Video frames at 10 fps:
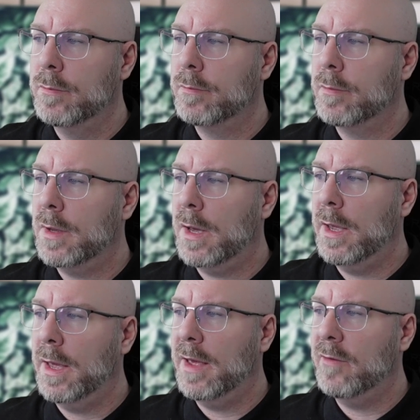I
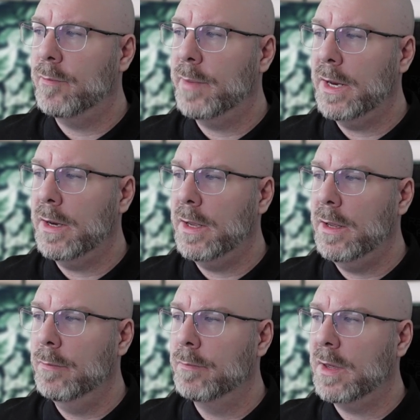have pending
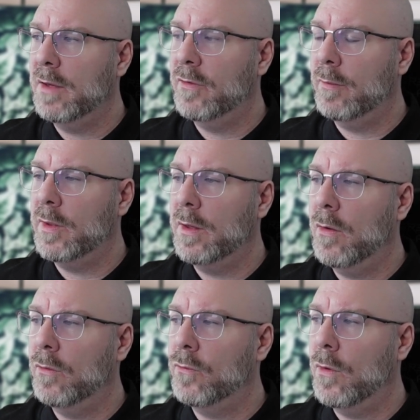if something
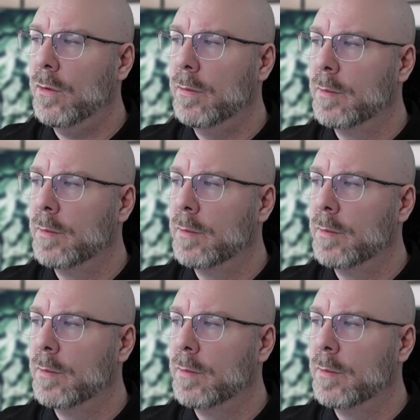goes wrong.